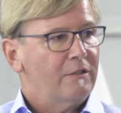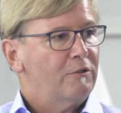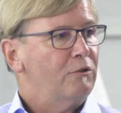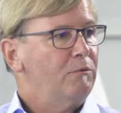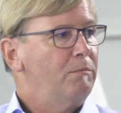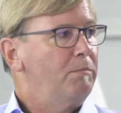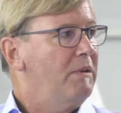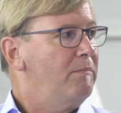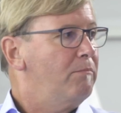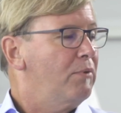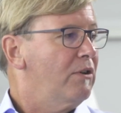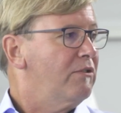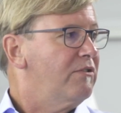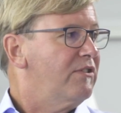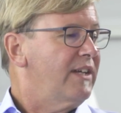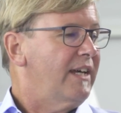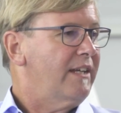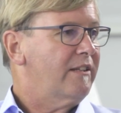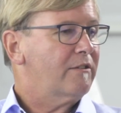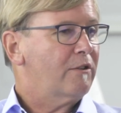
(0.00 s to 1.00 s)
to be
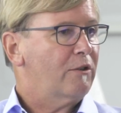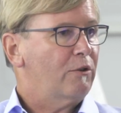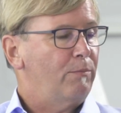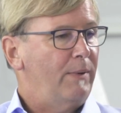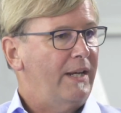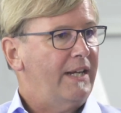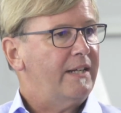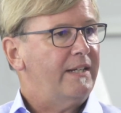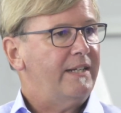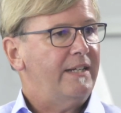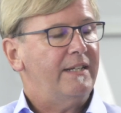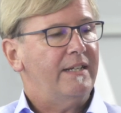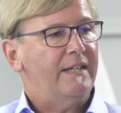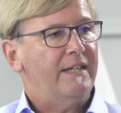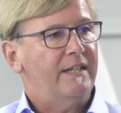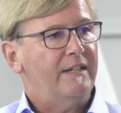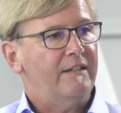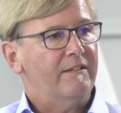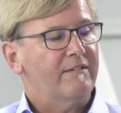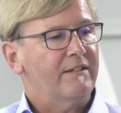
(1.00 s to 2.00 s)
processed quickly
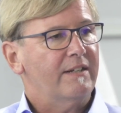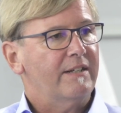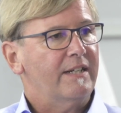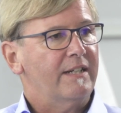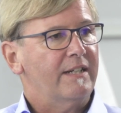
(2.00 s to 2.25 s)
in the